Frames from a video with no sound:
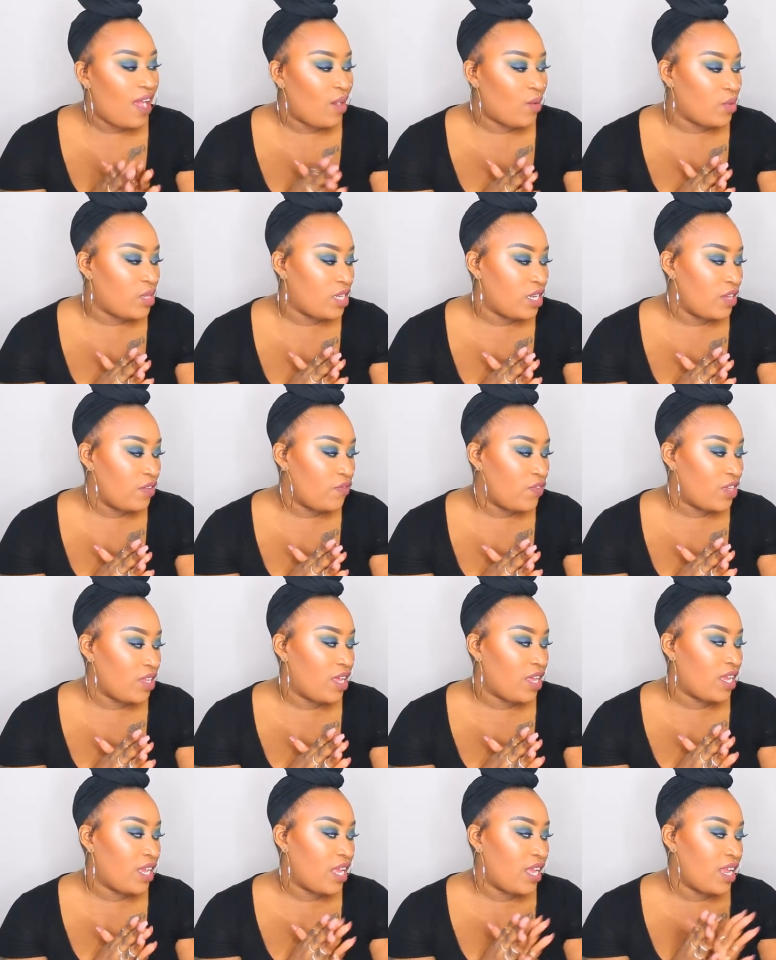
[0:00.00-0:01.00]
I really didn't feel
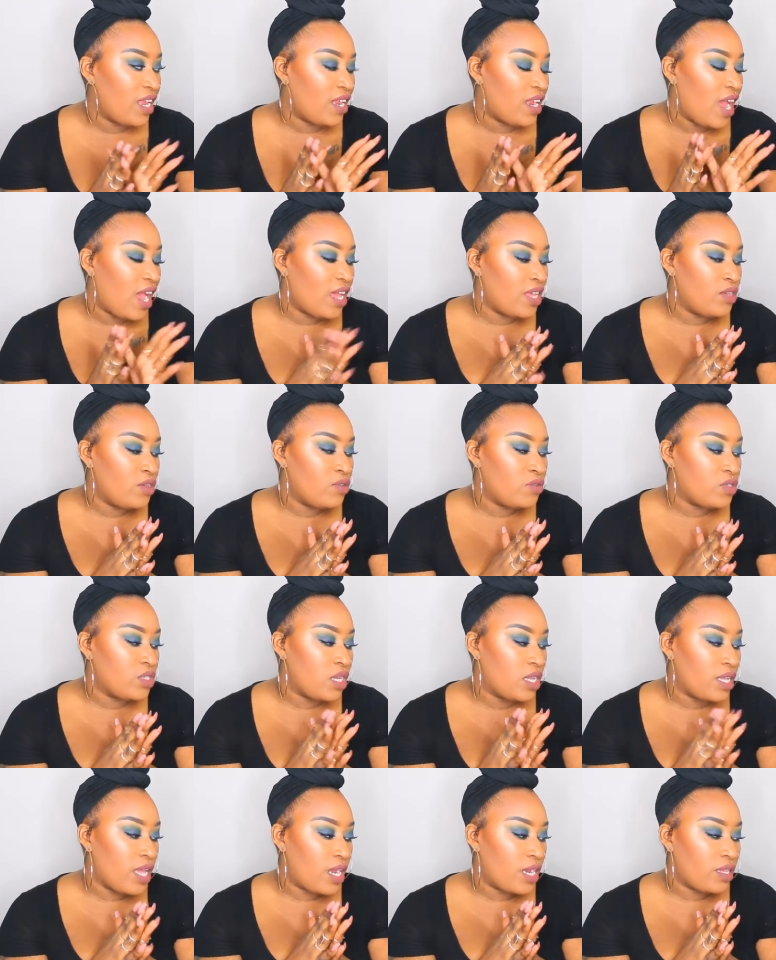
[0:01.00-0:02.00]
like it and I use
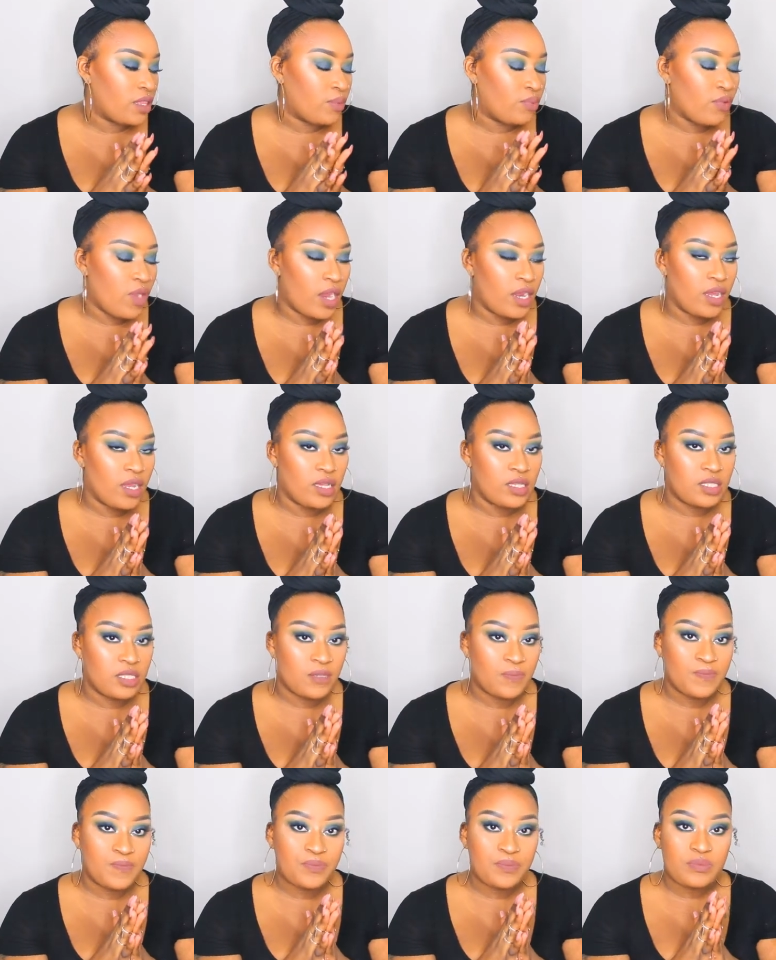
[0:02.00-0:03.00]
a lot of the
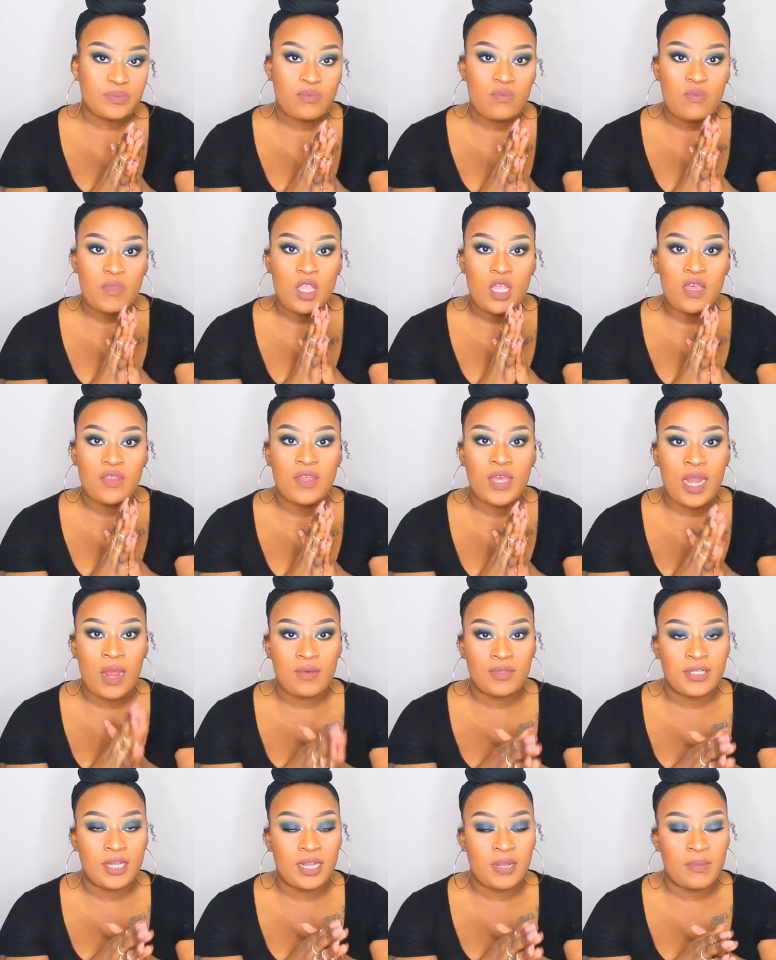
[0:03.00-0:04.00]
products that I
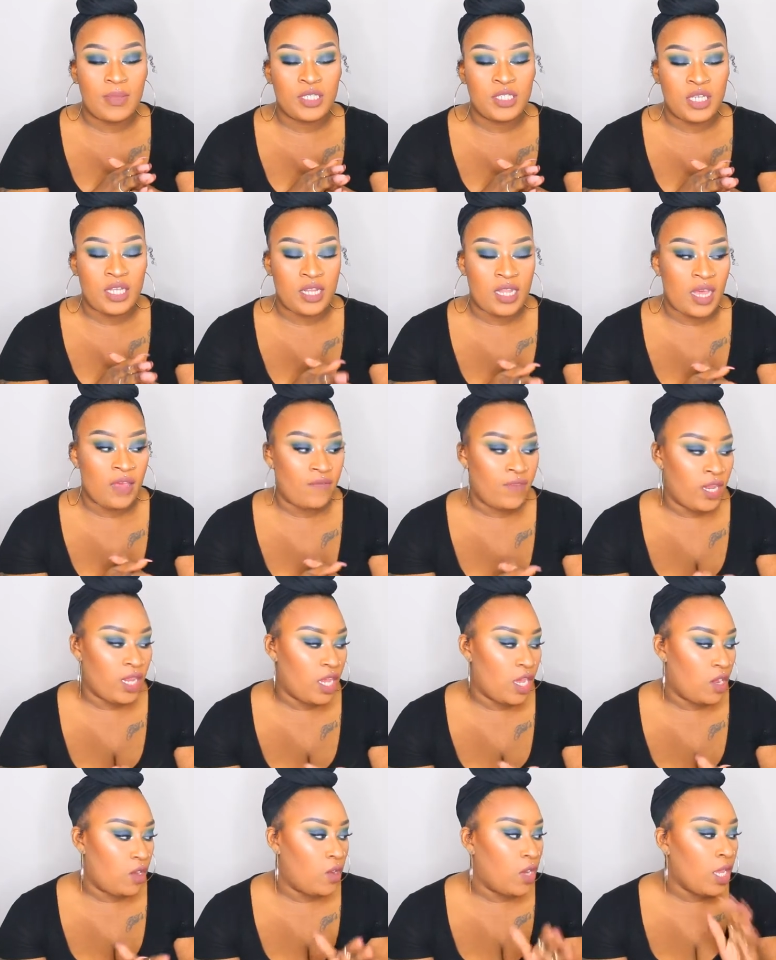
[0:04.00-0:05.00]
was going to mention in that
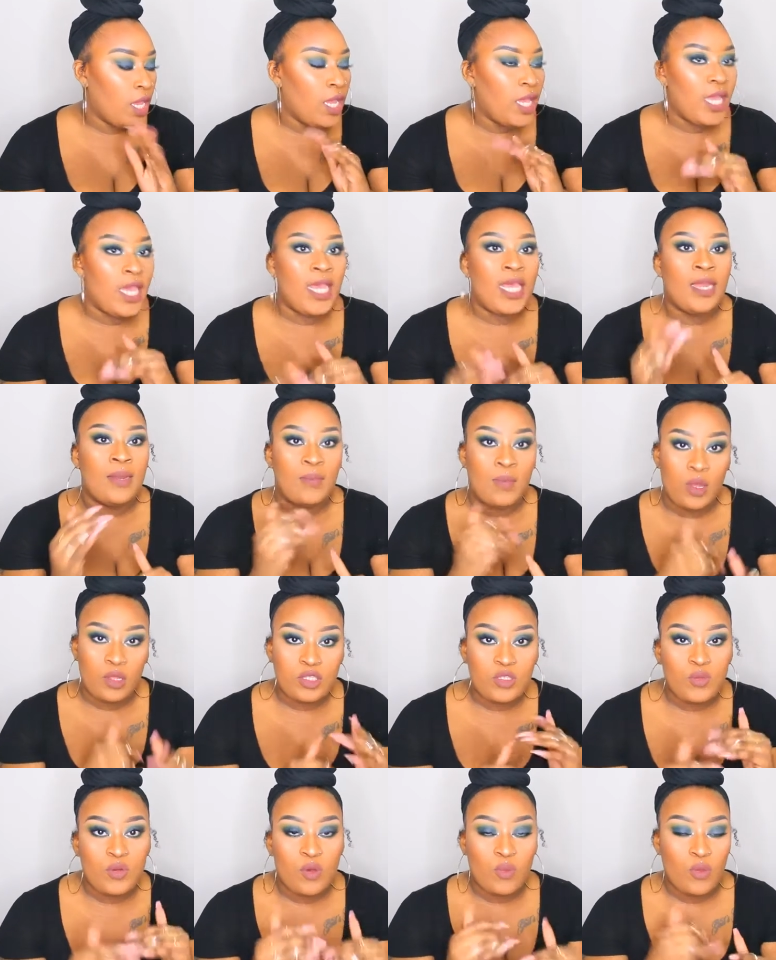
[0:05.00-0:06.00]
video in
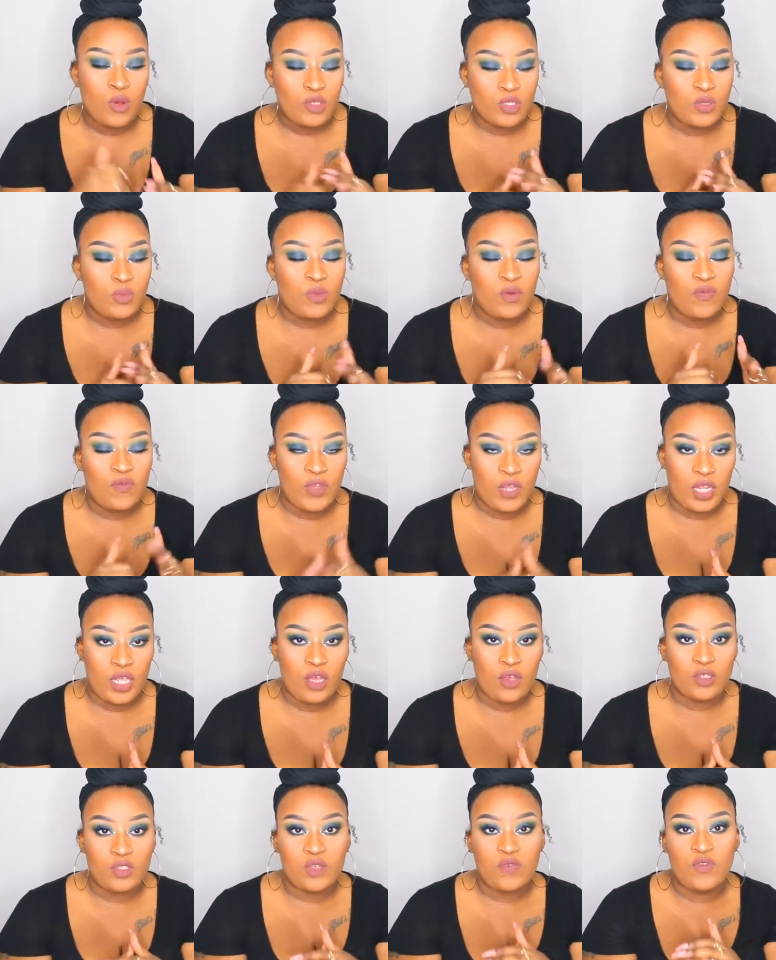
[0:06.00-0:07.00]
multiple, multiple
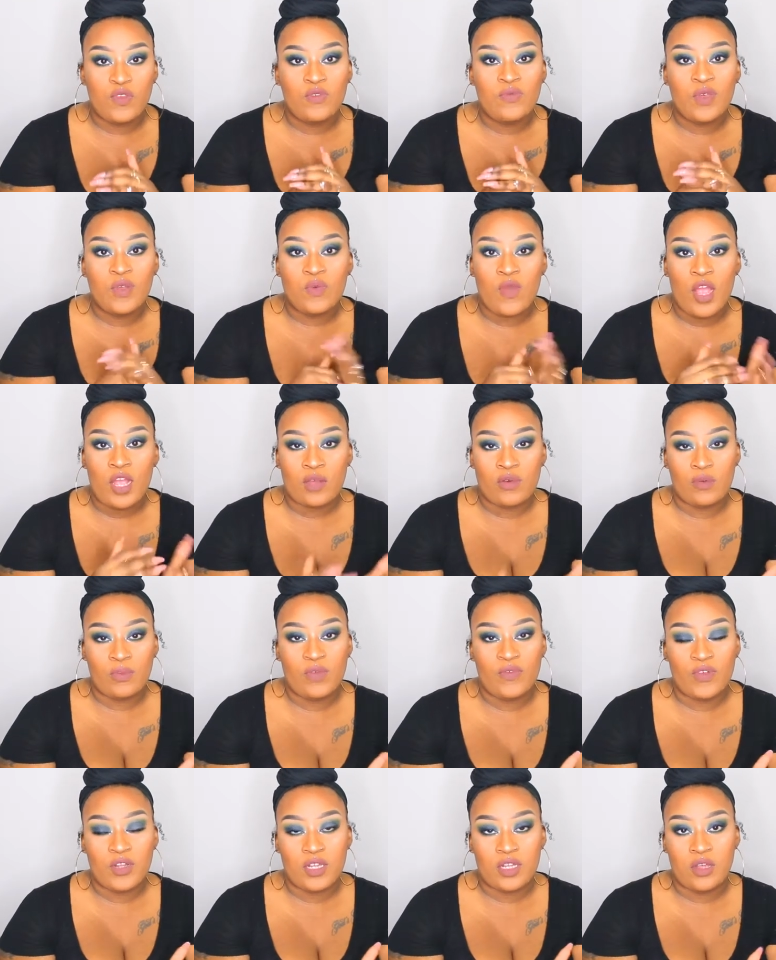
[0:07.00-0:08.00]
videos. So if you've been rocking with
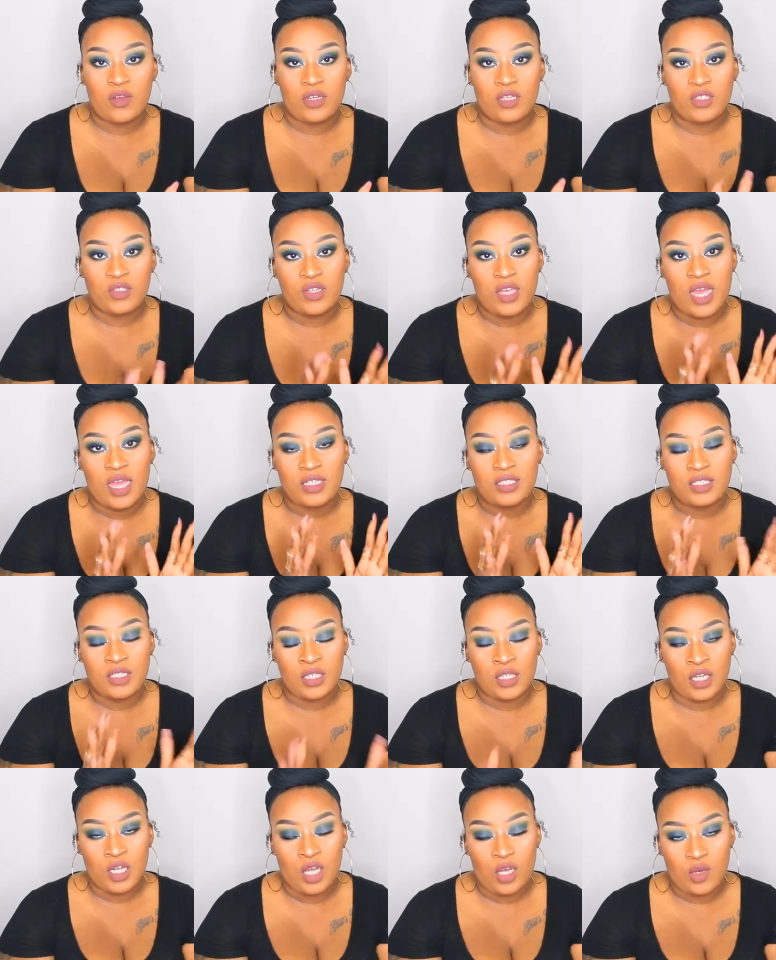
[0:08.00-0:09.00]
me for the longest, you guys
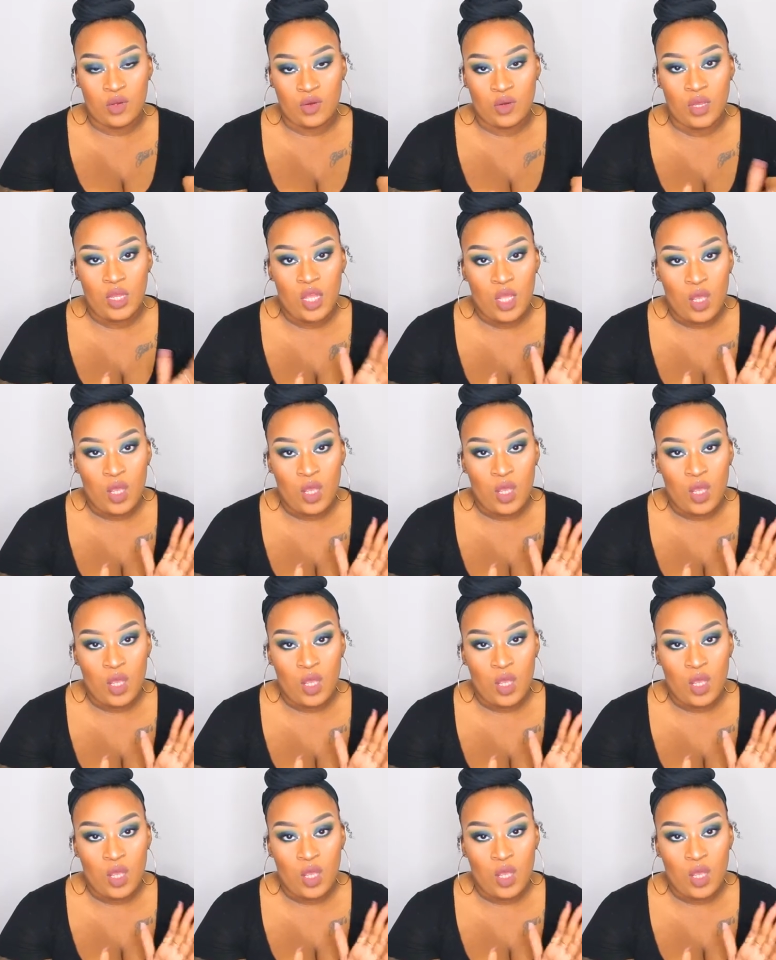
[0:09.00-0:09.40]
should know